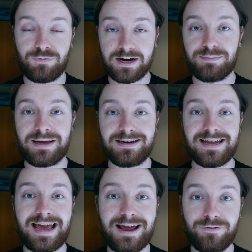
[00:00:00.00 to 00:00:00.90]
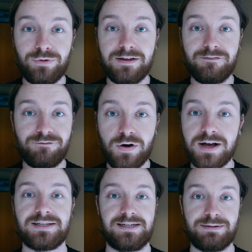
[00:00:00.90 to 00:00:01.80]
recommend every
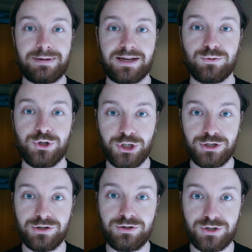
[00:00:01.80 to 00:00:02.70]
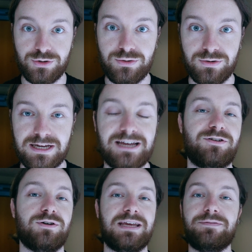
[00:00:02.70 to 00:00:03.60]
first year medical student do,
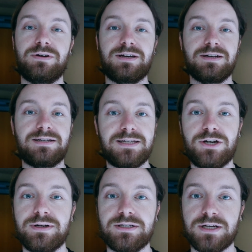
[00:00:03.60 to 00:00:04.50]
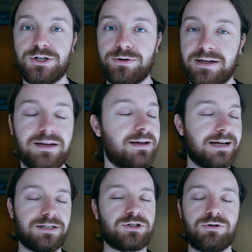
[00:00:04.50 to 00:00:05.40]
if you're even considering surgery,
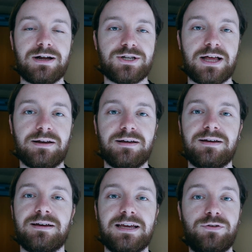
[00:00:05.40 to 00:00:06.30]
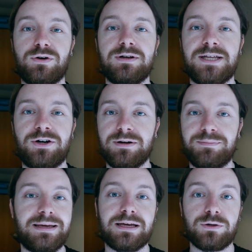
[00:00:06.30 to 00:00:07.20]
scratch that, if you're considering
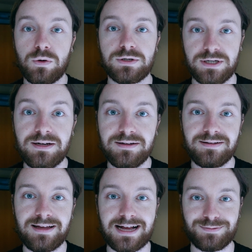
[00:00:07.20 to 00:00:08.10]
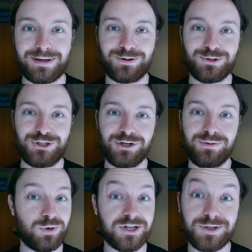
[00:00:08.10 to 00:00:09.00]
being a doctor as a medical
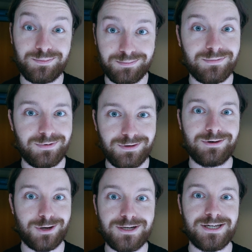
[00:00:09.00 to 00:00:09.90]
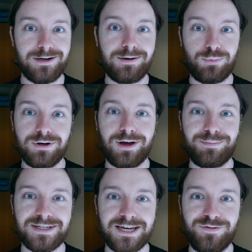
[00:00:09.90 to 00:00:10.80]
student, which
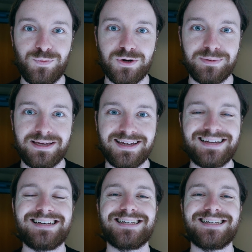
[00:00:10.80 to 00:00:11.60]
99.9% of you will be,